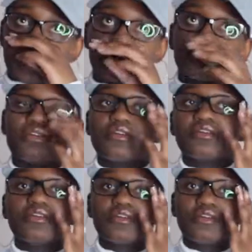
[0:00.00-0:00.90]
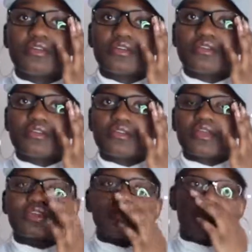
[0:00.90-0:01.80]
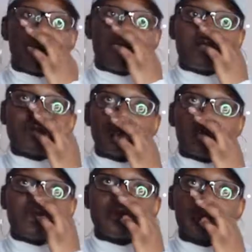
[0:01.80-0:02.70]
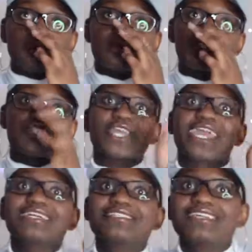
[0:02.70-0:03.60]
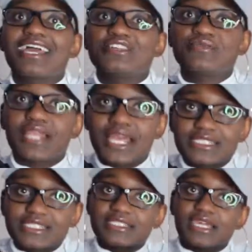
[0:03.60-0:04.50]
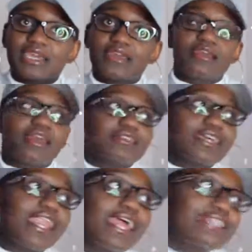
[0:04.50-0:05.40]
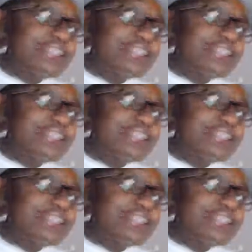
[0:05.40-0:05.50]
that you know like you don't want to be shagged, as we like to say it, as I like